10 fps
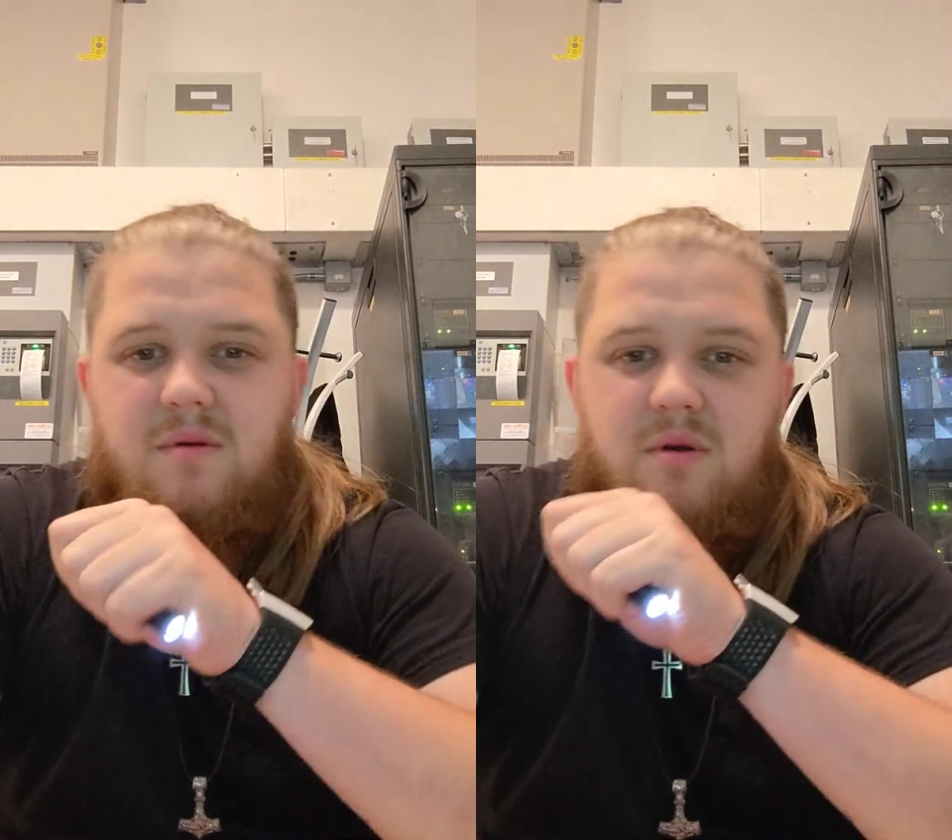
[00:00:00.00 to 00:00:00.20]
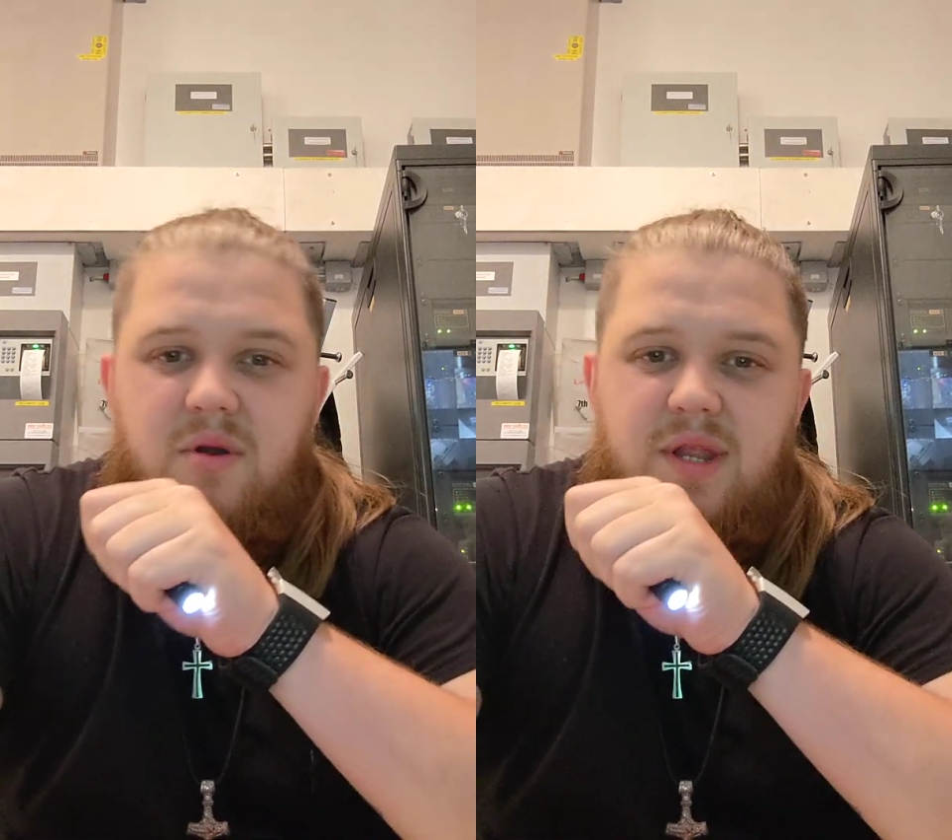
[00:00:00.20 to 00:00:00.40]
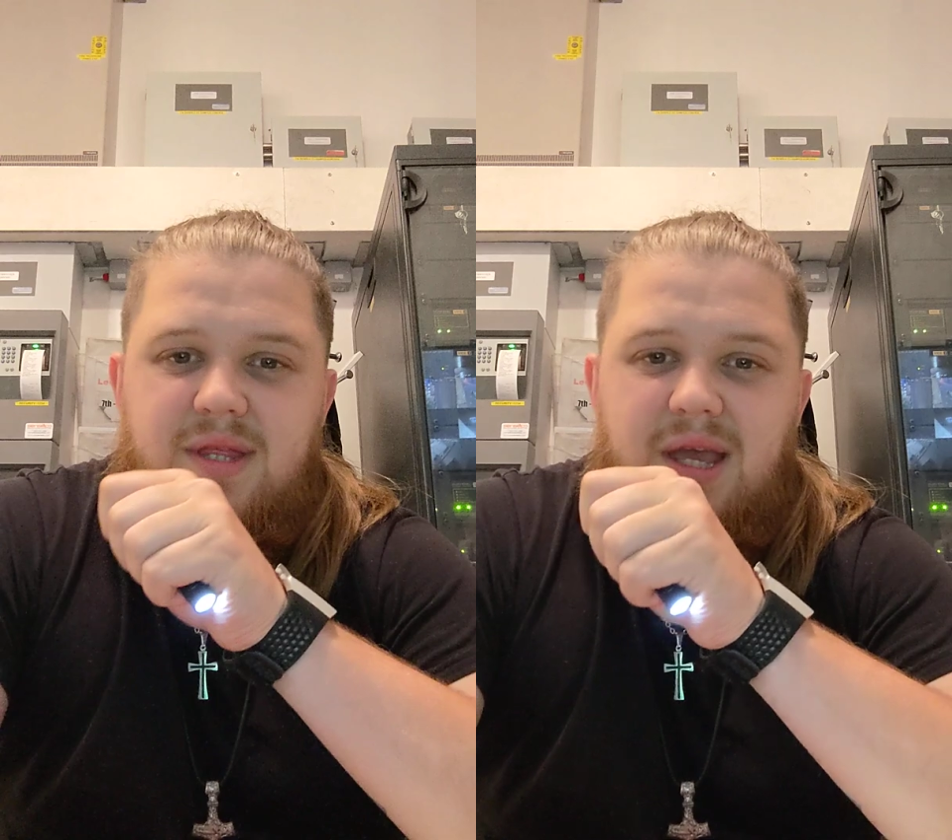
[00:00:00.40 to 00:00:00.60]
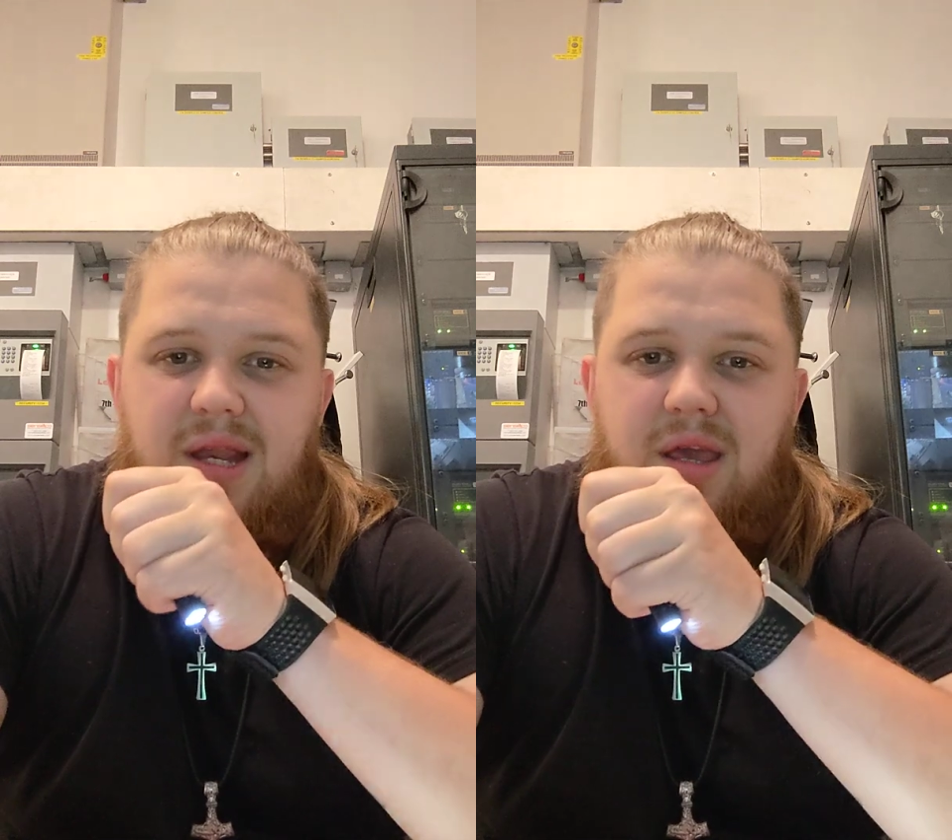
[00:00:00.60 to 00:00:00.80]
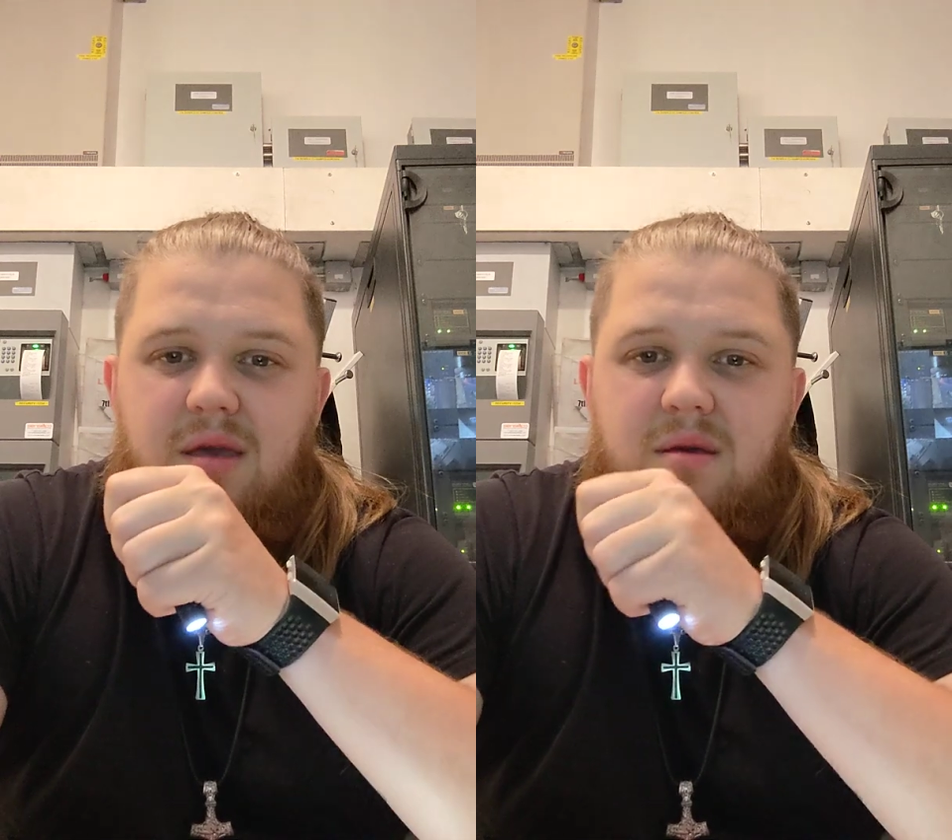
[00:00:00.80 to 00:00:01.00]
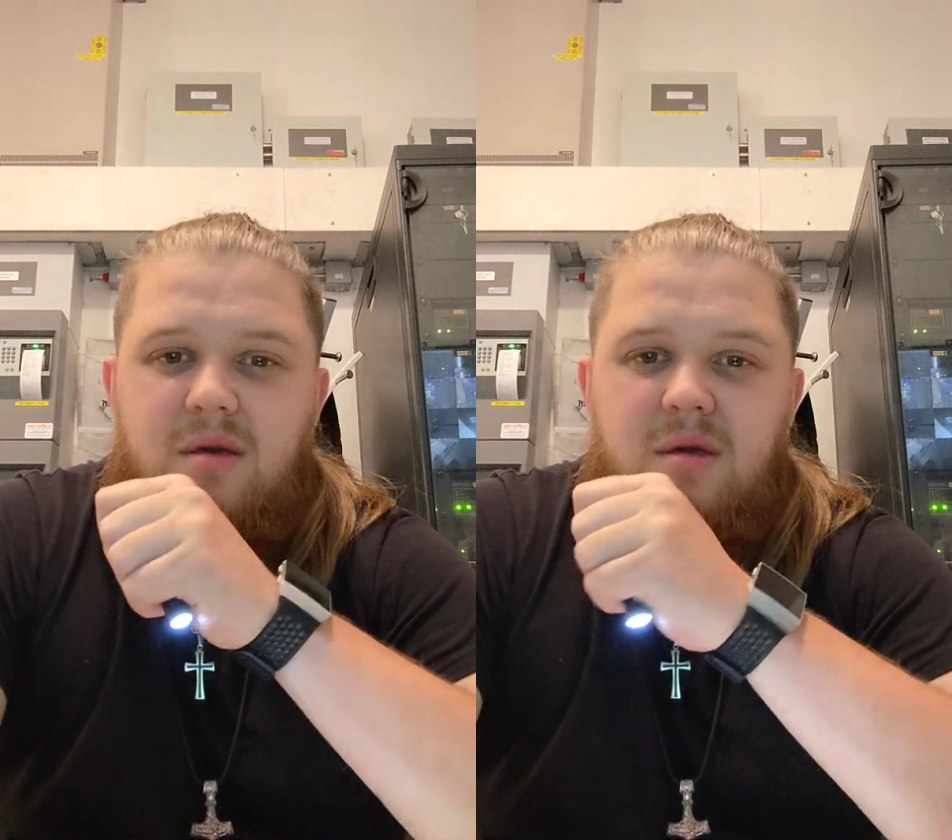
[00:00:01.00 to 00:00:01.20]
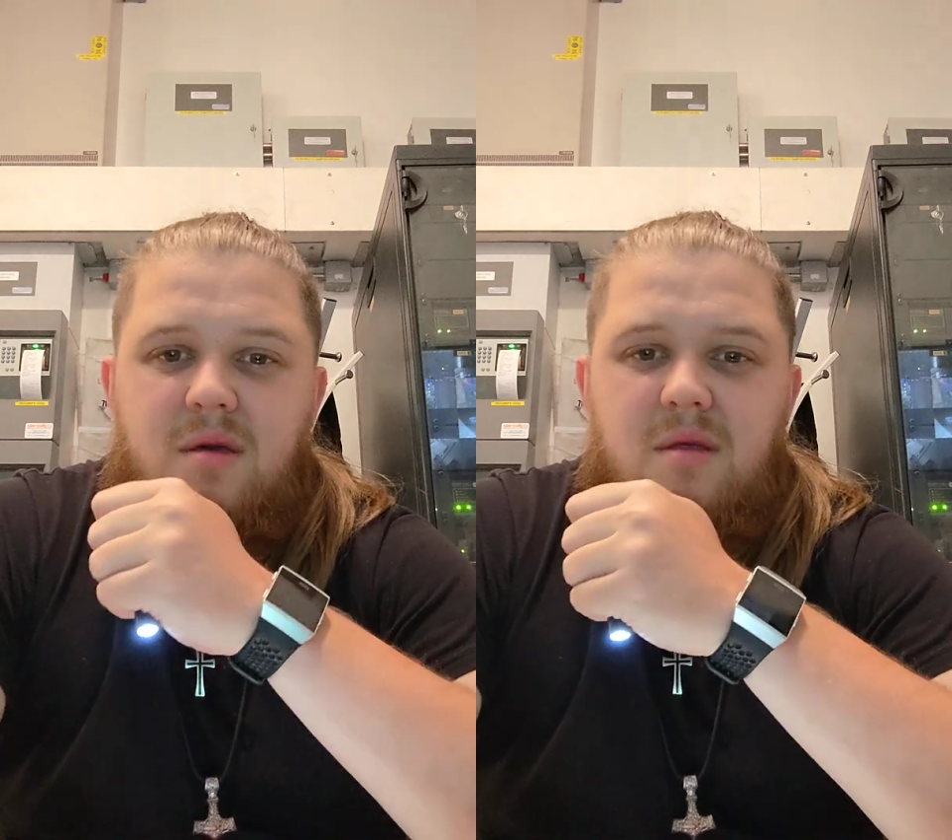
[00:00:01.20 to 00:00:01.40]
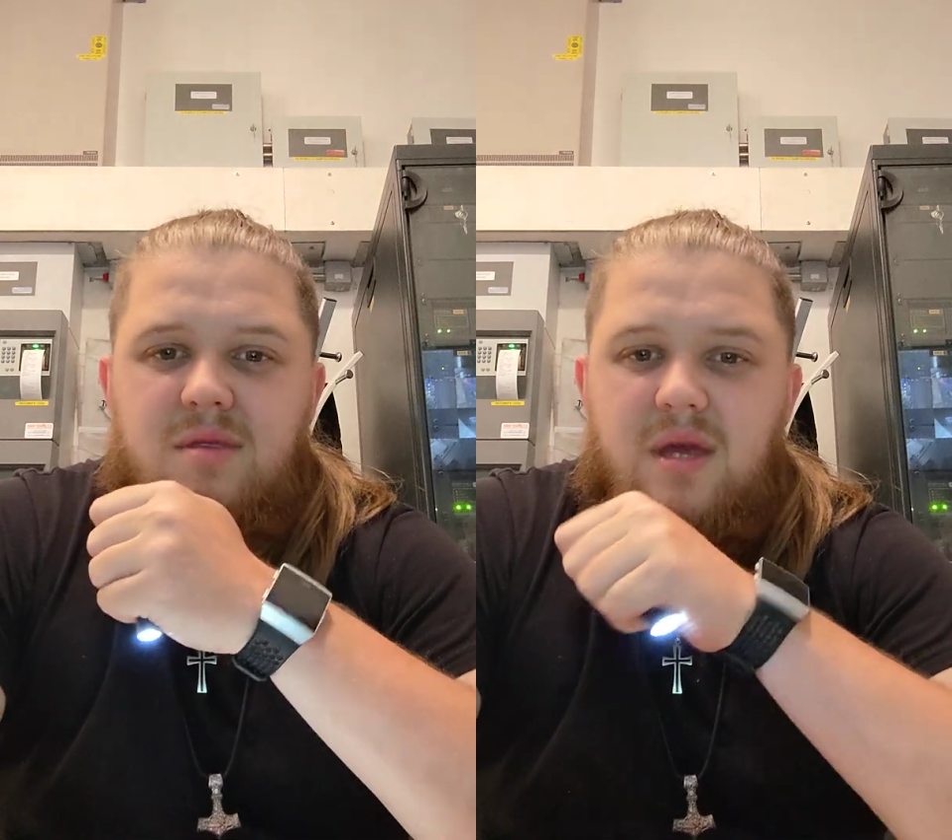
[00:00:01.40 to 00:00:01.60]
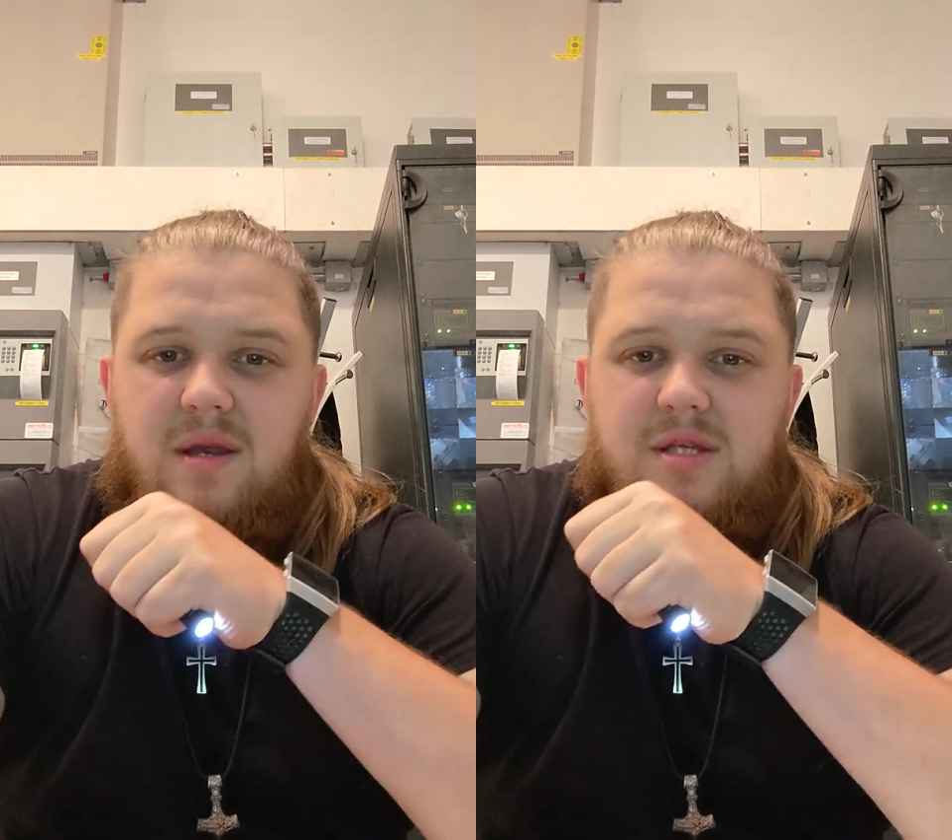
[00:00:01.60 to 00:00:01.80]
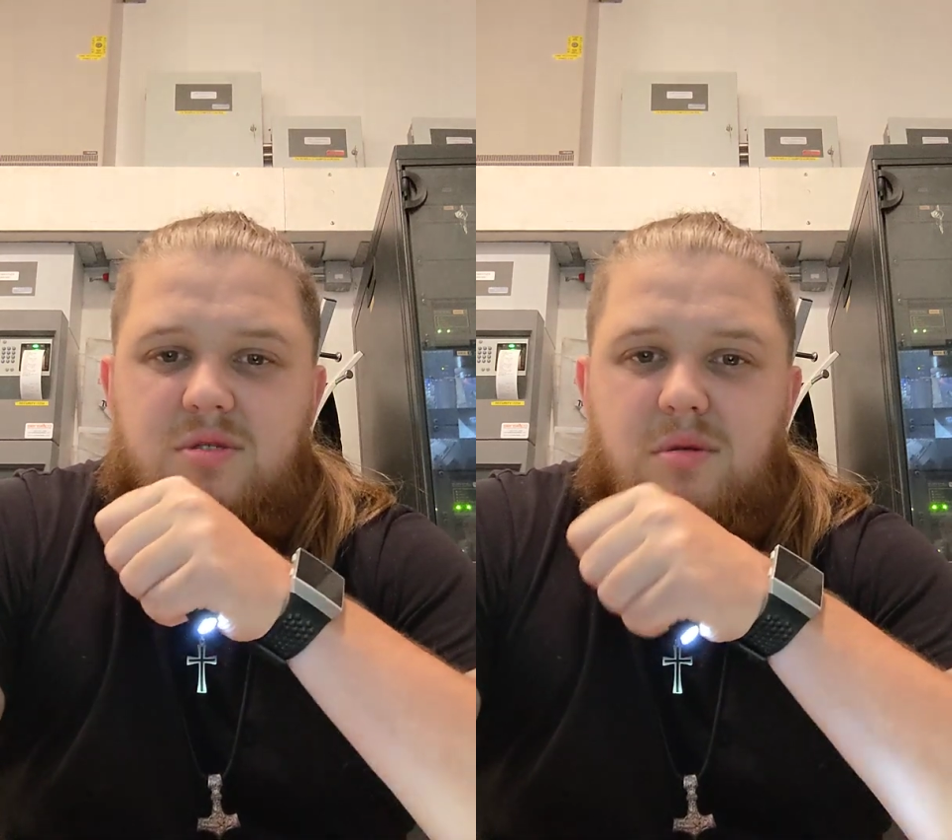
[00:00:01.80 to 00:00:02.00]
on a daily, then
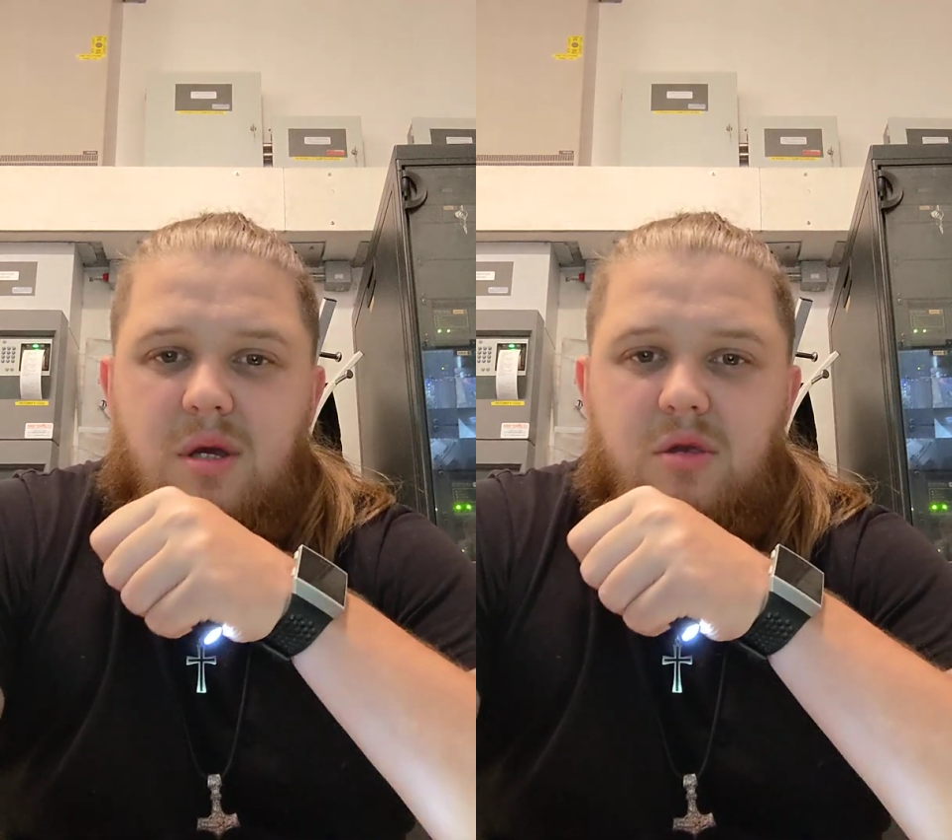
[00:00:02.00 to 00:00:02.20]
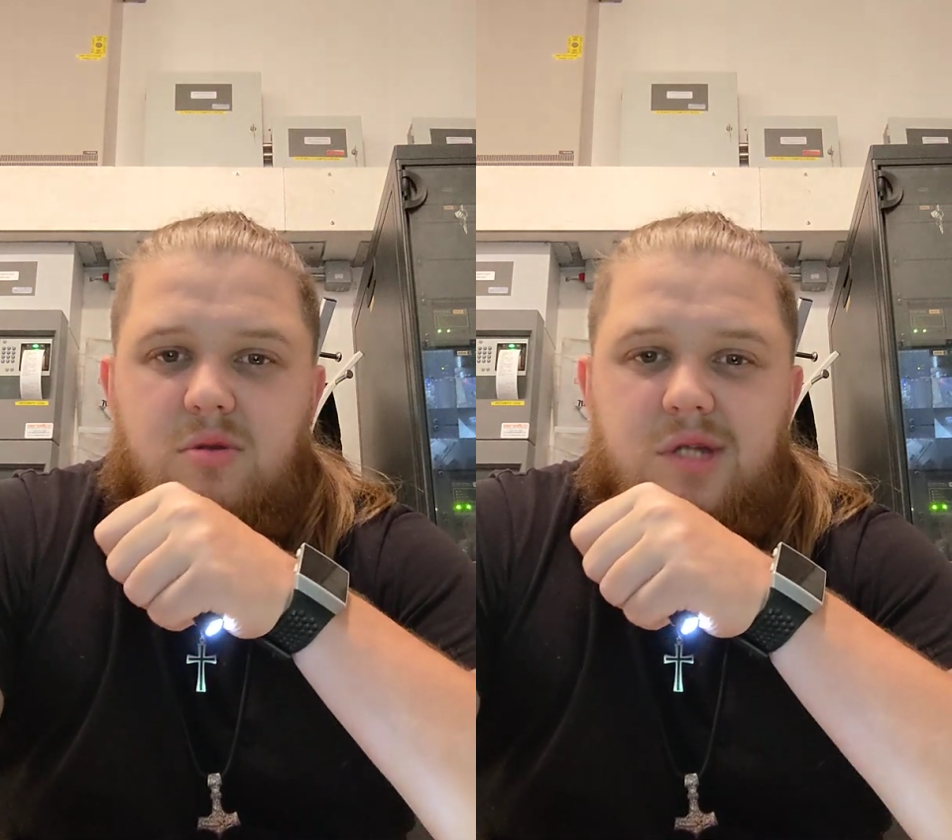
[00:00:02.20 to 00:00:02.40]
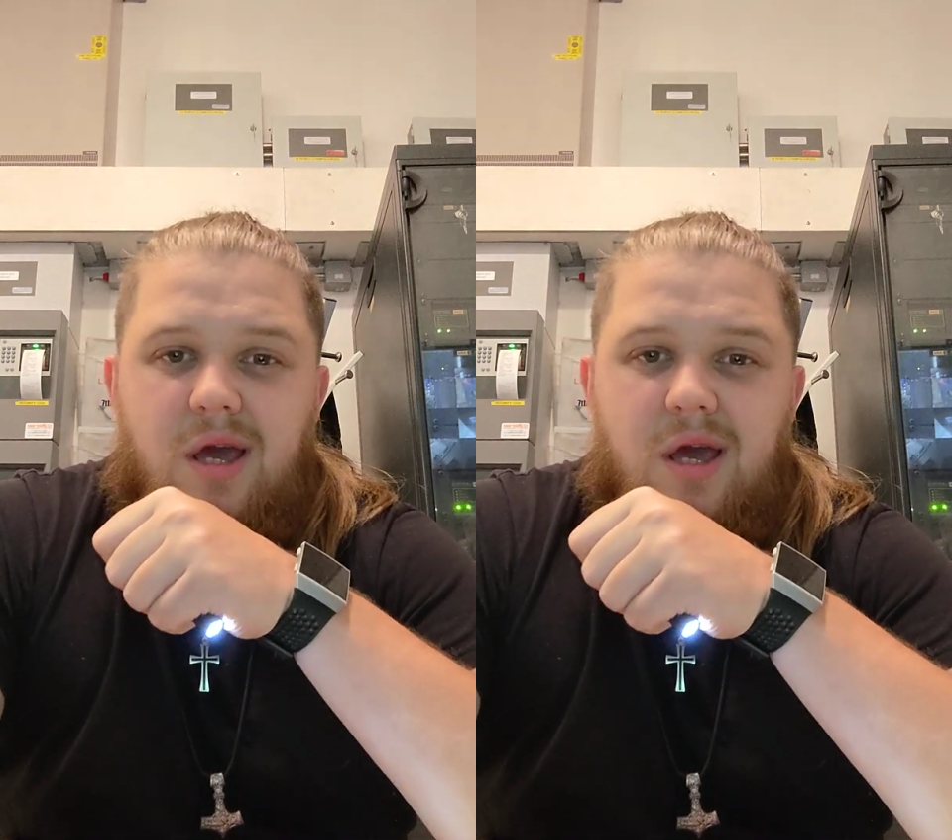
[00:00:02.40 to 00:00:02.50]
this is what I use.